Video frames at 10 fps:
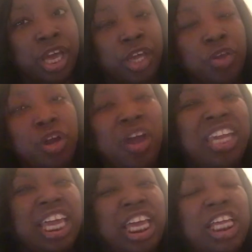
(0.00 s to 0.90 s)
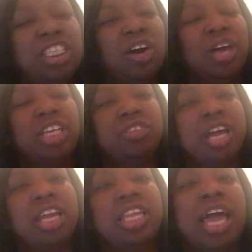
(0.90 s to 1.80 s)
You know, and then he told
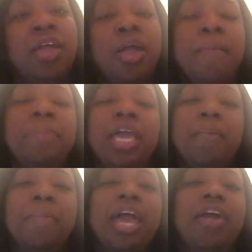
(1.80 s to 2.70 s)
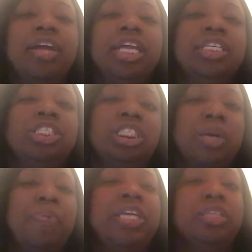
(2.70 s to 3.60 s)
Adriana, like, being married is just
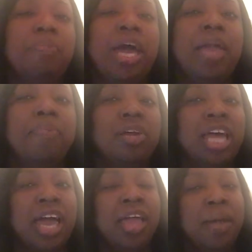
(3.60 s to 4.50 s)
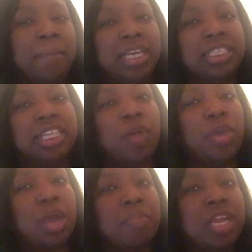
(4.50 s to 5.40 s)
a piece of paper. Like, basically, like, we
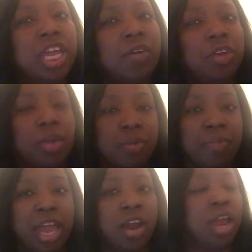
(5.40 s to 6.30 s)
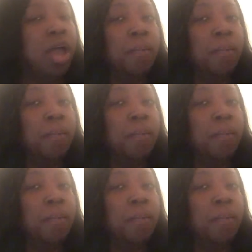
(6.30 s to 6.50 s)
can be together, we can be married.